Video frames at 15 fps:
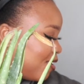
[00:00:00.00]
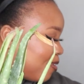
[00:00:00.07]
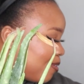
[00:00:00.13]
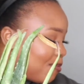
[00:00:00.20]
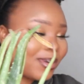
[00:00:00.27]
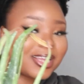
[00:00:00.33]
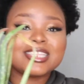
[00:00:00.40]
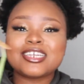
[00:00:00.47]

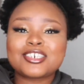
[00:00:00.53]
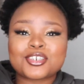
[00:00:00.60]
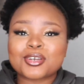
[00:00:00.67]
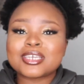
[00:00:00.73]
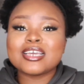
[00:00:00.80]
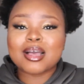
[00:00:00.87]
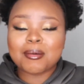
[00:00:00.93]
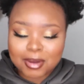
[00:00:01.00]
When they're
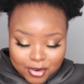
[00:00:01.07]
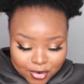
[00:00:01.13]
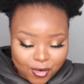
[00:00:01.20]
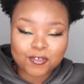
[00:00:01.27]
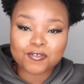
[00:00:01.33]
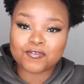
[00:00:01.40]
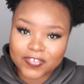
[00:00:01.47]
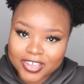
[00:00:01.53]
talking about
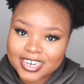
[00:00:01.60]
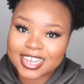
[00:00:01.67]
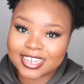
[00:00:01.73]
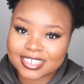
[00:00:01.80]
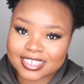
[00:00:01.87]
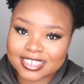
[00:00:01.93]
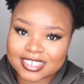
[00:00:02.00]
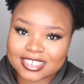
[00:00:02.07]

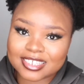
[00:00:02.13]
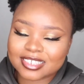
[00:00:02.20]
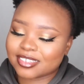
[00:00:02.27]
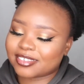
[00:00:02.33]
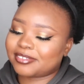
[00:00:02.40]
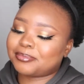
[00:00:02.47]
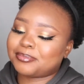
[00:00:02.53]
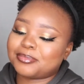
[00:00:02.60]
convenience,
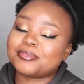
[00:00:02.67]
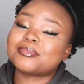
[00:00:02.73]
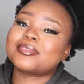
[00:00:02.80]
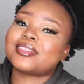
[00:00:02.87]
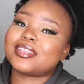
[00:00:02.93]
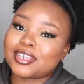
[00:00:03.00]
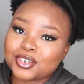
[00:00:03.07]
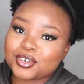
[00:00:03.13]

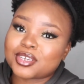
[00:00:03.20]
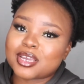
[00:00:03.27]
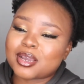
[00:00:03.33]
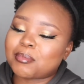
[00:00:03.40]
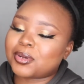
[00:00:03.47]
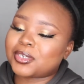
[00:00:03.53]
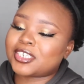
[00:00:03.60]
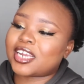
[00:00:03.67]
they're talking
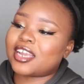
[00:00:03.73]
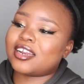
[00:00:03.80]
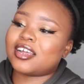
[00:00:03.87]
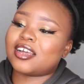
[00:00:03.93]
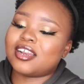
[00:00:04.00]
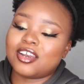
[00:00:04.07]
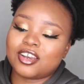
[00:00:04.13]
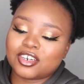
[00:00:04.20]
about
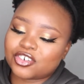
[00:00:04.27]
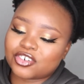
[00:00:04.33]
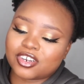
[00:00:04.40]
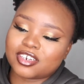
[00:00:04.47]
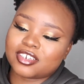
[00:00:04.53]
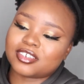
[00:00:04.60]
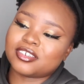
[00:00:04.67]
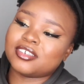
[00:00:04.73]
China,
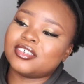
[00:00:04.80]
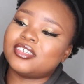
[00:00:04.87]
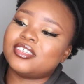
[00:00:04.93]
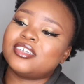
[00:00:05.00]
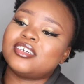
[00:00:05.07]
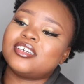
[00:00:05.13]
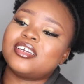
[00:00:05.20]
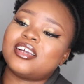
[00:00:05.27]
literally.
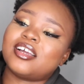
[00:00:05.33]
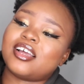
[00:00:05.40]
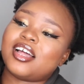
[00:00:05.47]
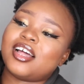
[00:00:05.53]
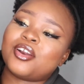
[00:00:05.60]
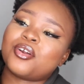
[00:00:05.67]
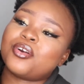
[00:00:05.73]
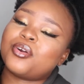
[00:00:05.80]

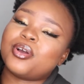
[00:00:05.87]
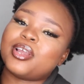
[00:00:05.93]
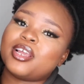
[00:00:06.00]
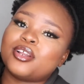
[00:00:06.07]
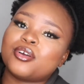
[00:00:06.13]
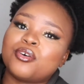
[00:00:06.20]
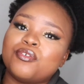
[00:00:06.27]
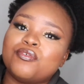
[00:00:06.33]
I don't know
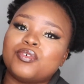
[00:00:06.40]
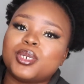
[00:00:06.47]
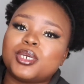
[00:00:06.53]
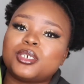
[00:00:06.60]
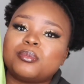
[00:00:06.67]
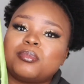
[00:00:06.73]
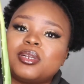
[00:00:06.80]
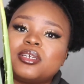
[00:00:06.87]
any
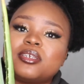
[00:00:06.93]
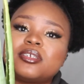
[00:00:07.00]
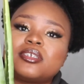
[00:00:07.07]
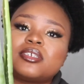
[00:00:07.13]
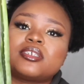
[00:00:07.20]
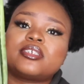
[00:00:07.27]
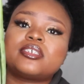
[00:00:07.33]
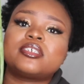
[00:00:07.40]
convenient
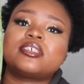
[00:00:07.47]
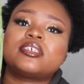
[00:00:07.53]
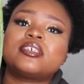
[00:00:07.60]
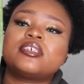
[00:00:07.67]
place.